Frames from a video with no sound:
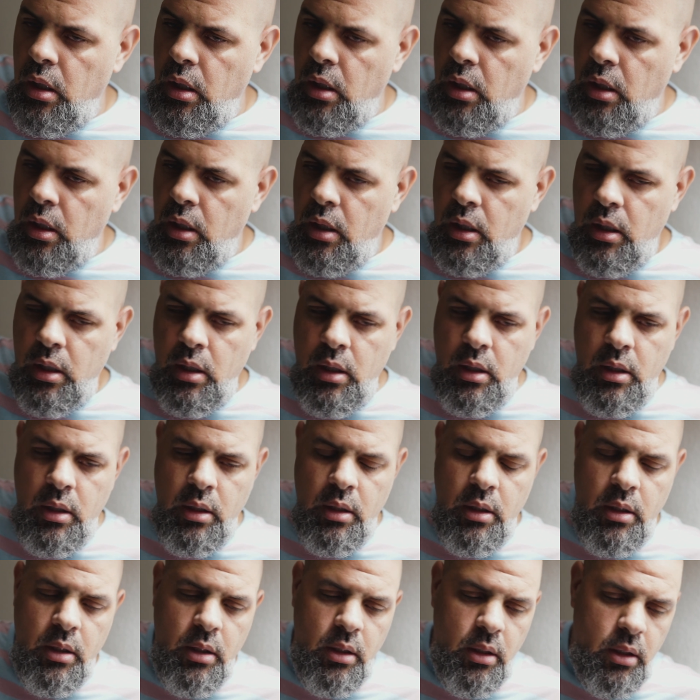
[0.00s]

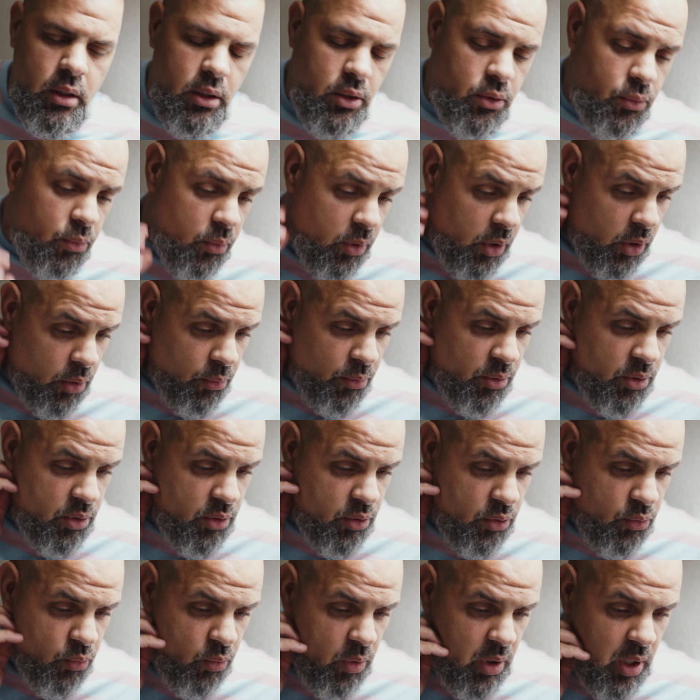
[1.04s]
And it's one of the
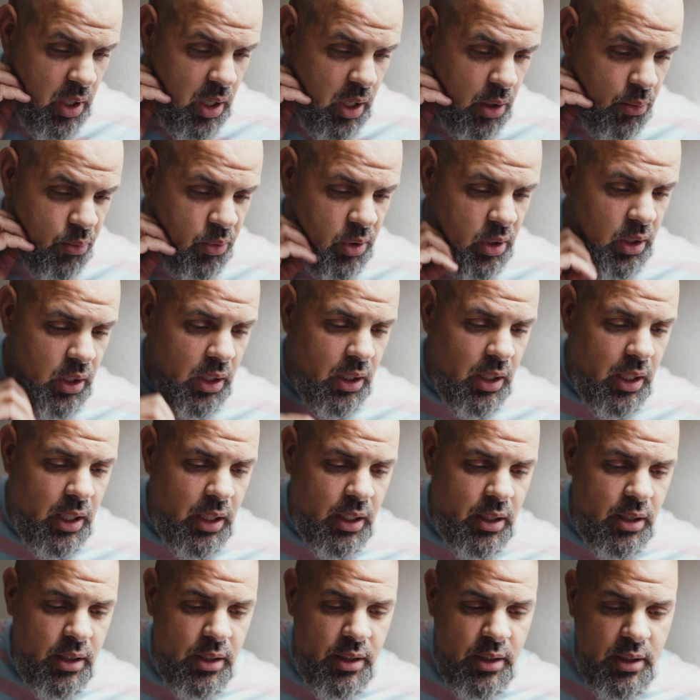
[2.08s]
reasons why I really
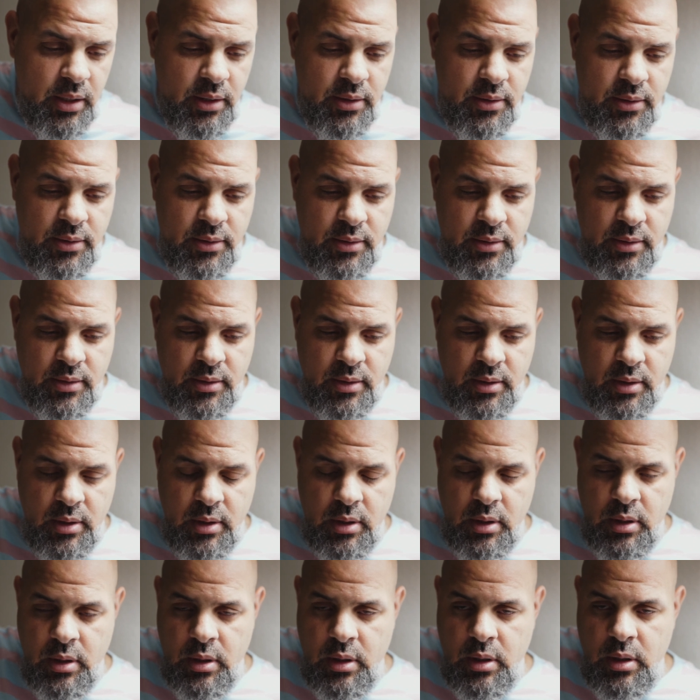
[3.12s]
like this
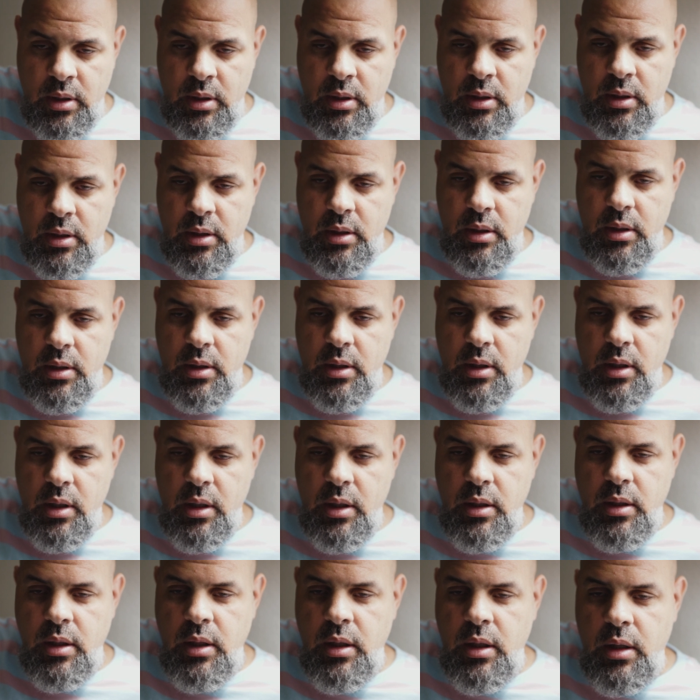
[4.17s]

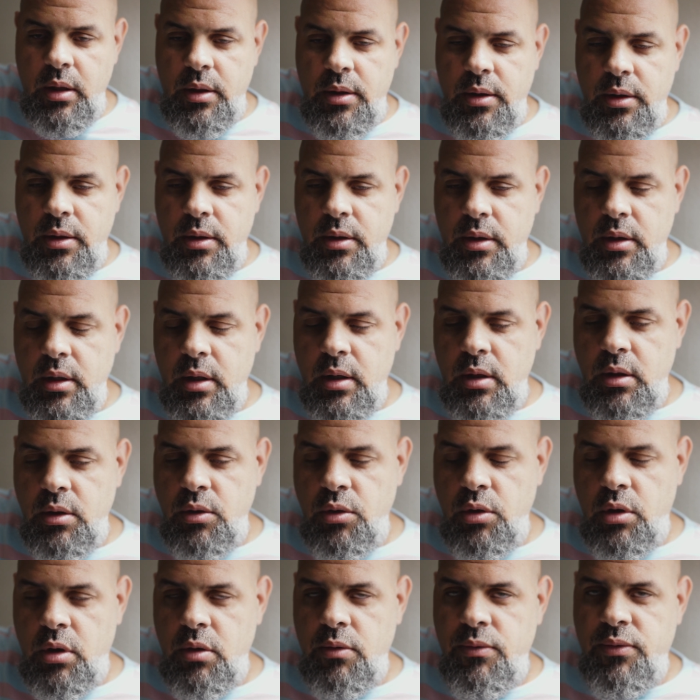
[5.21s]
hadith that
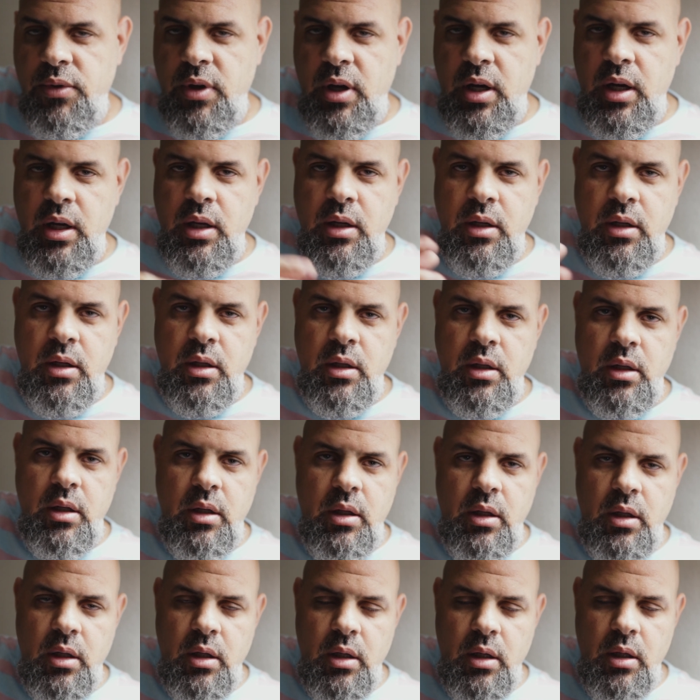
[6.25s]
you can find
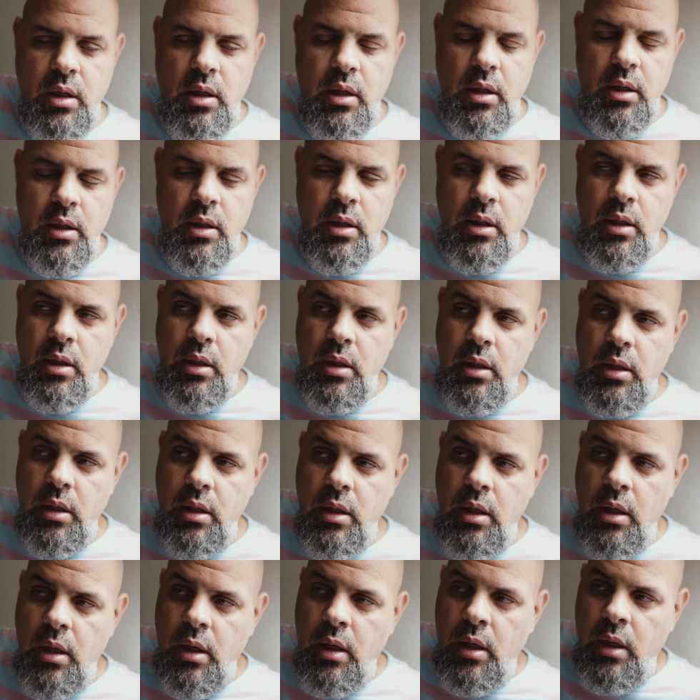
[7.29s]
in
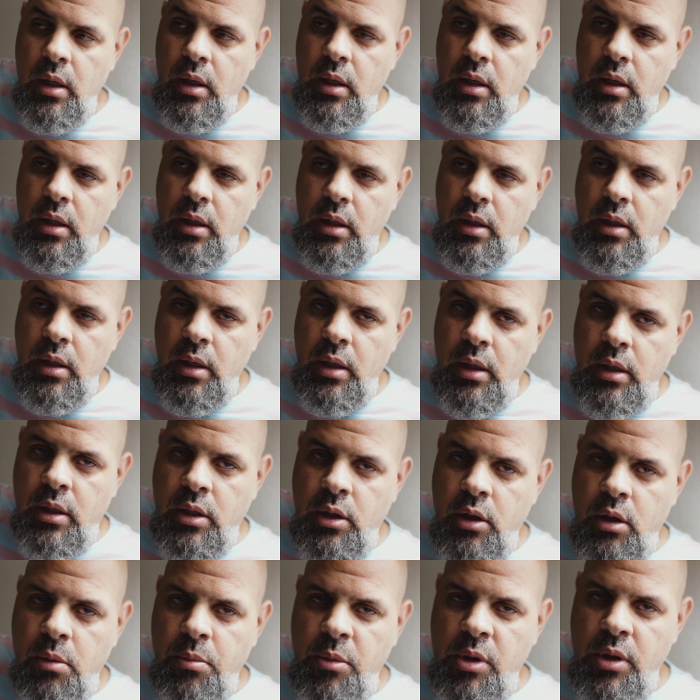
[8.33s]

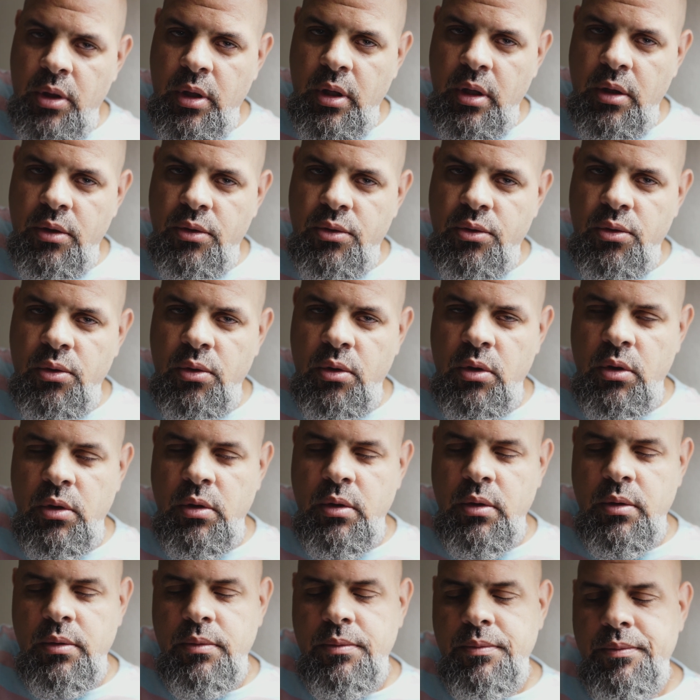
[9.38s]
at-Tirmidhi's
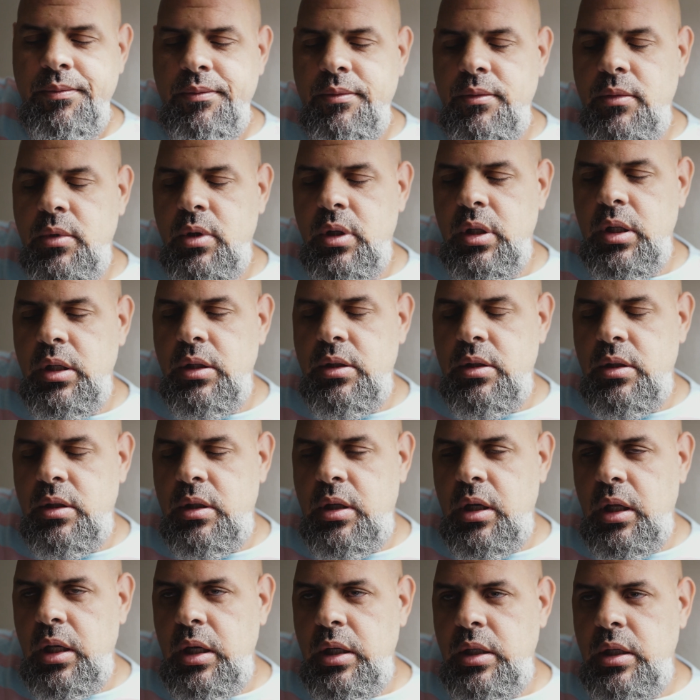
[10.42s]
Sunan. It's
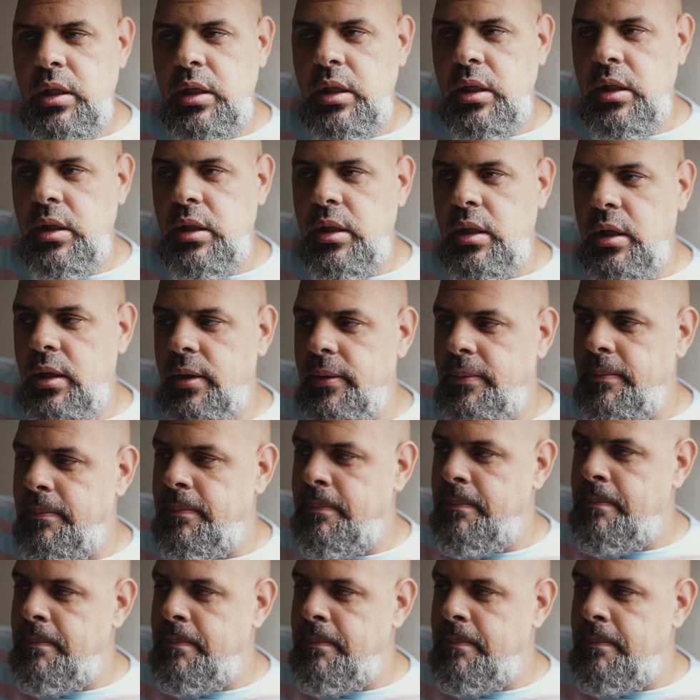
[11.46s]
collected in there.